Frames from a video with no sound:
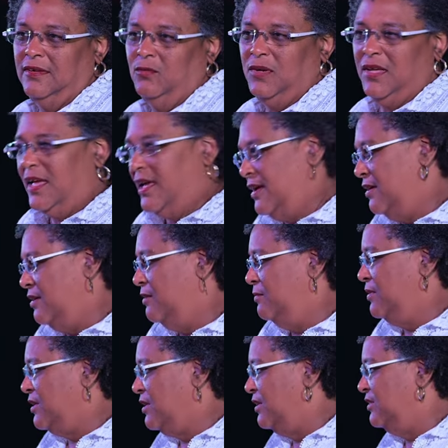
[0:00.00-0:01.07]
We get here
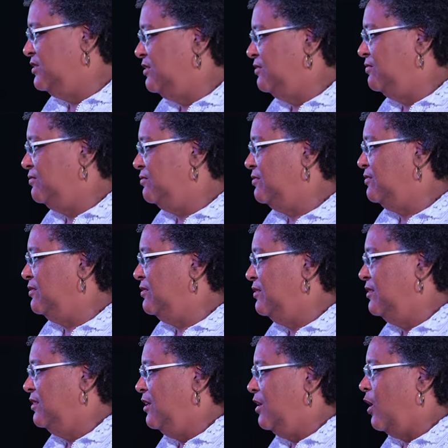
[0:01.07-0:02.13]
because of
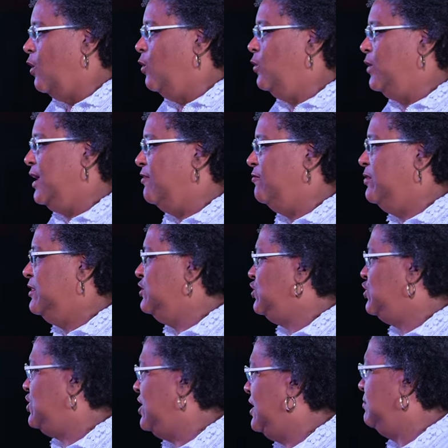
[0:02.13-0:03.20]
how we have been
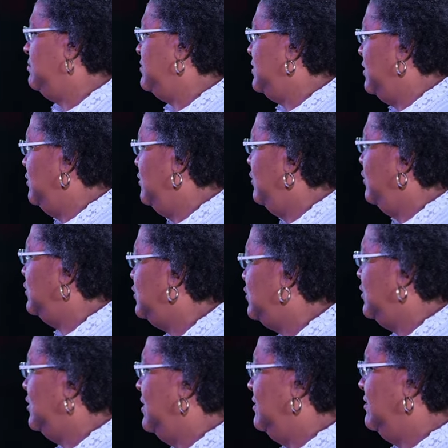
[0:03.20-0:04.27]
shaped and
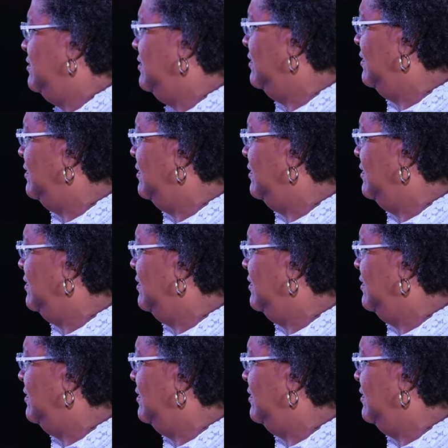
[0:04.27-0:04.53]
nurtured and